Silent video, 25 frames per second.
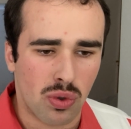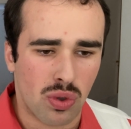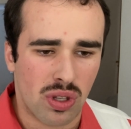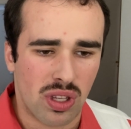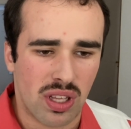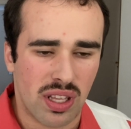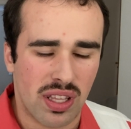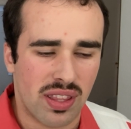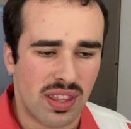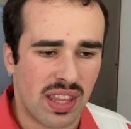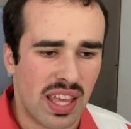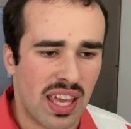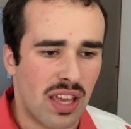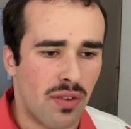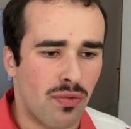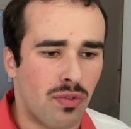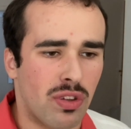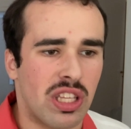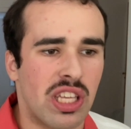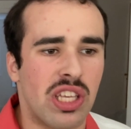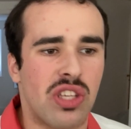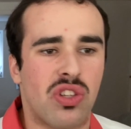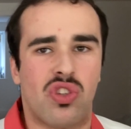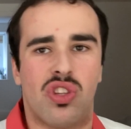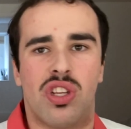They
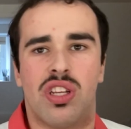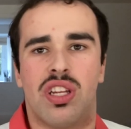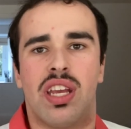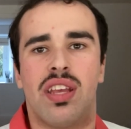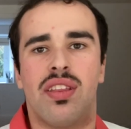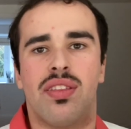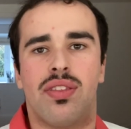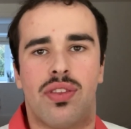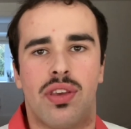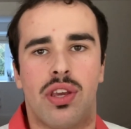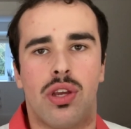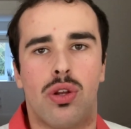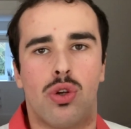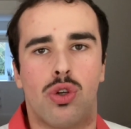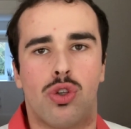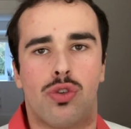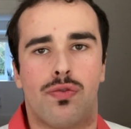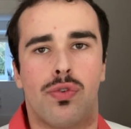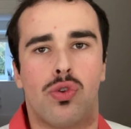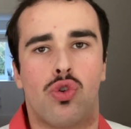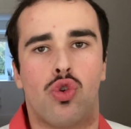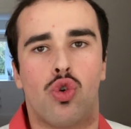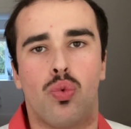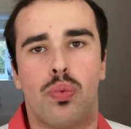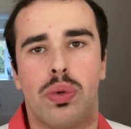released it in theaters for
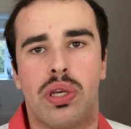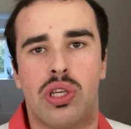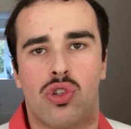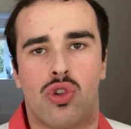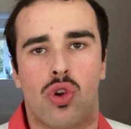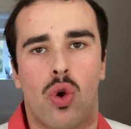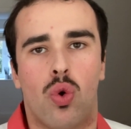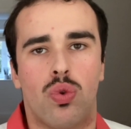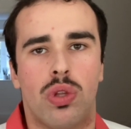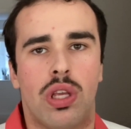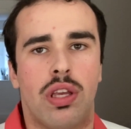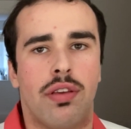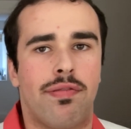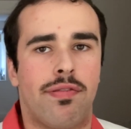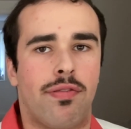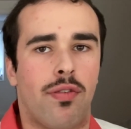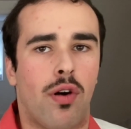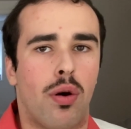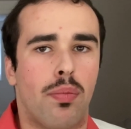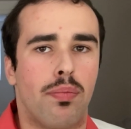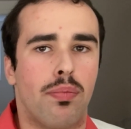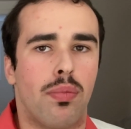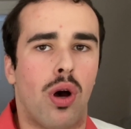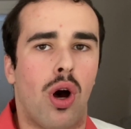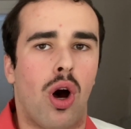2 weeks only
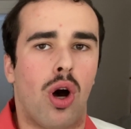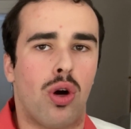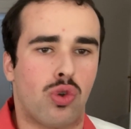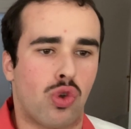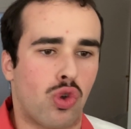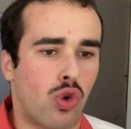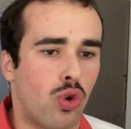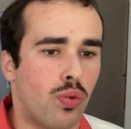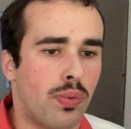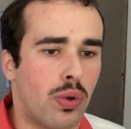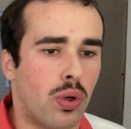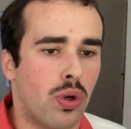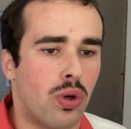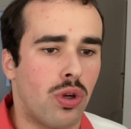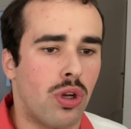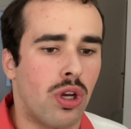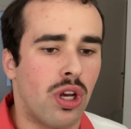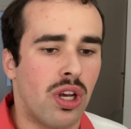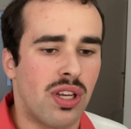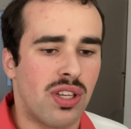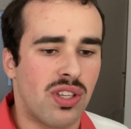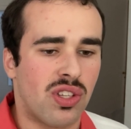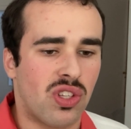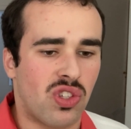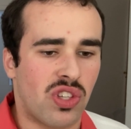from October
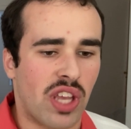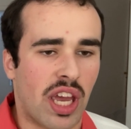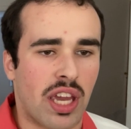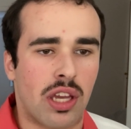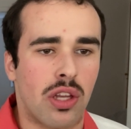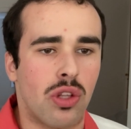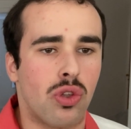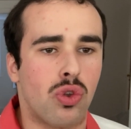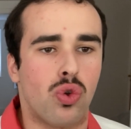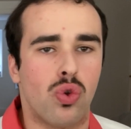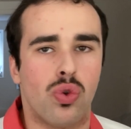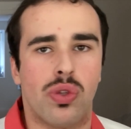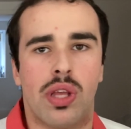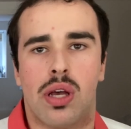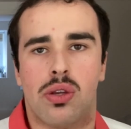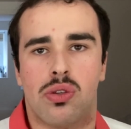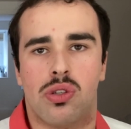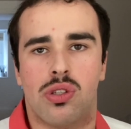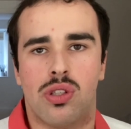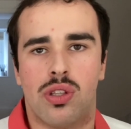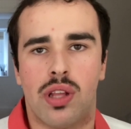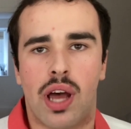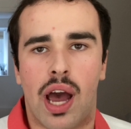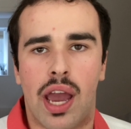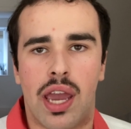2nd,
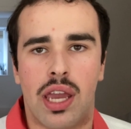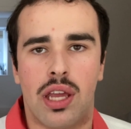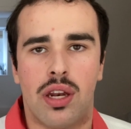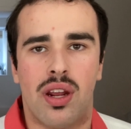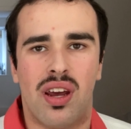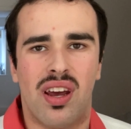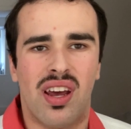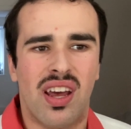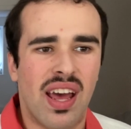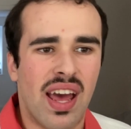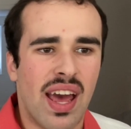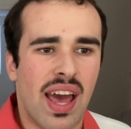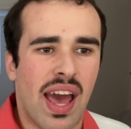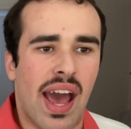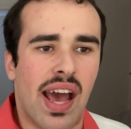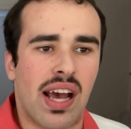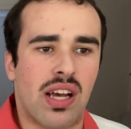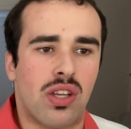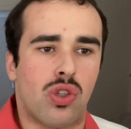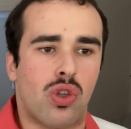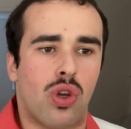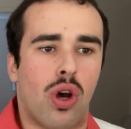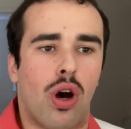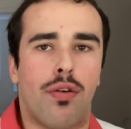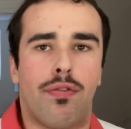2009,
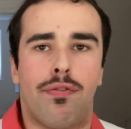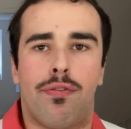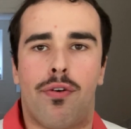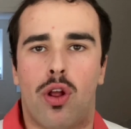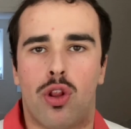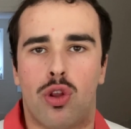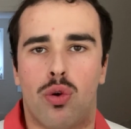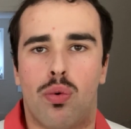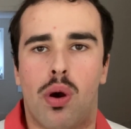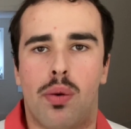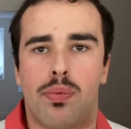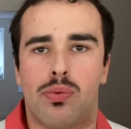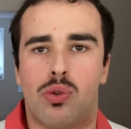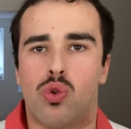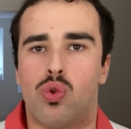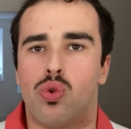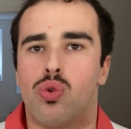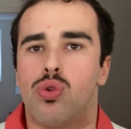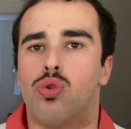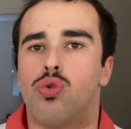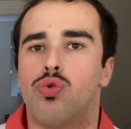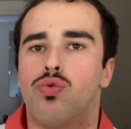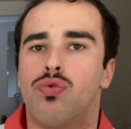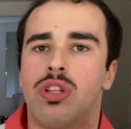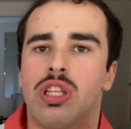as a follow-up to
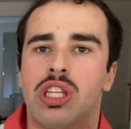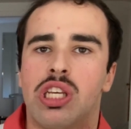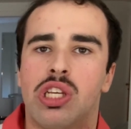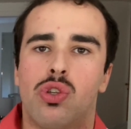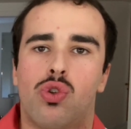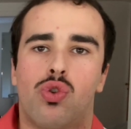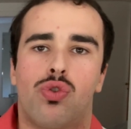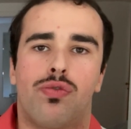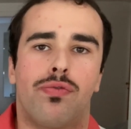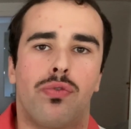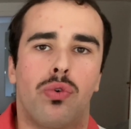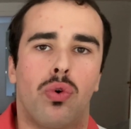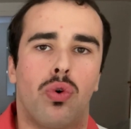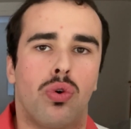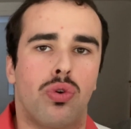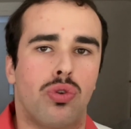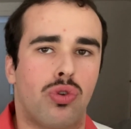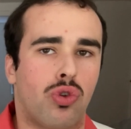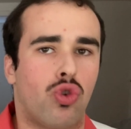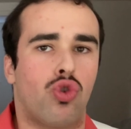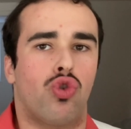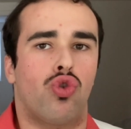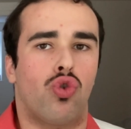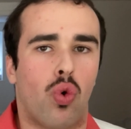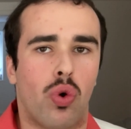the release for
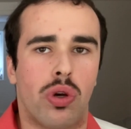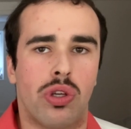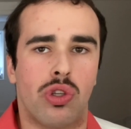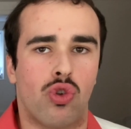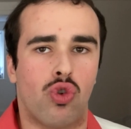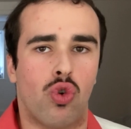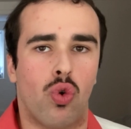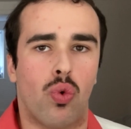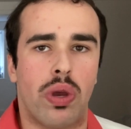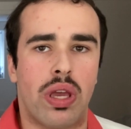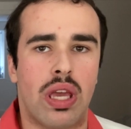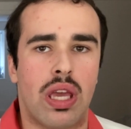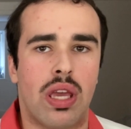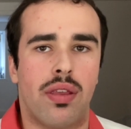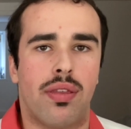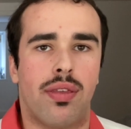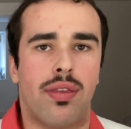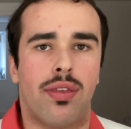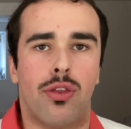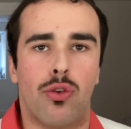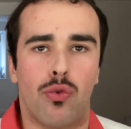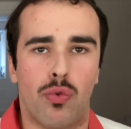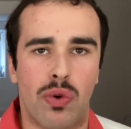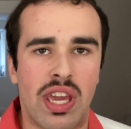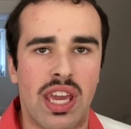Toy Story
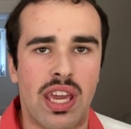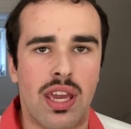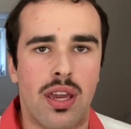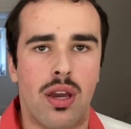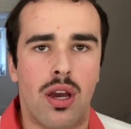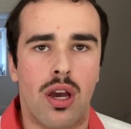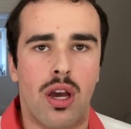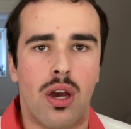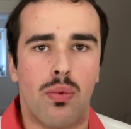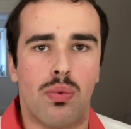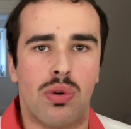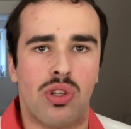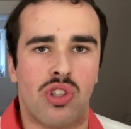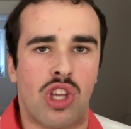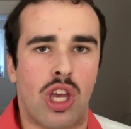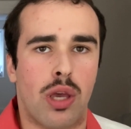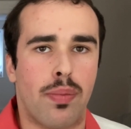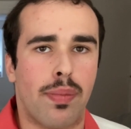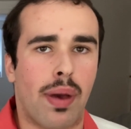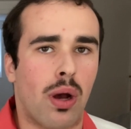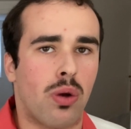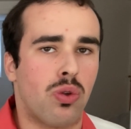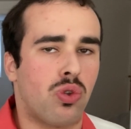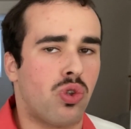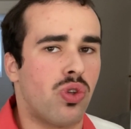3, which came
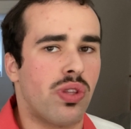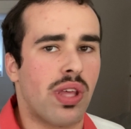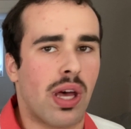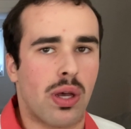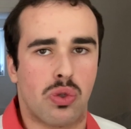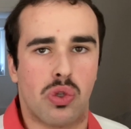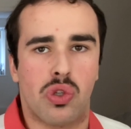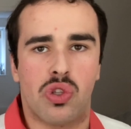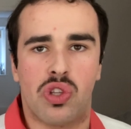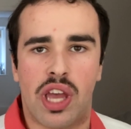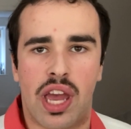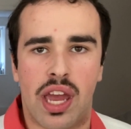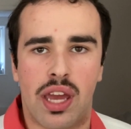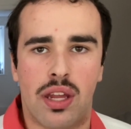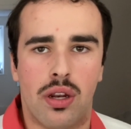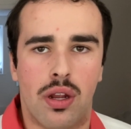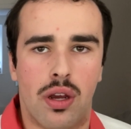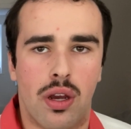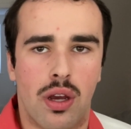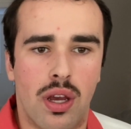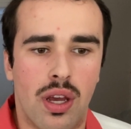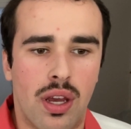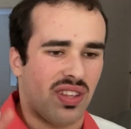out in 2010.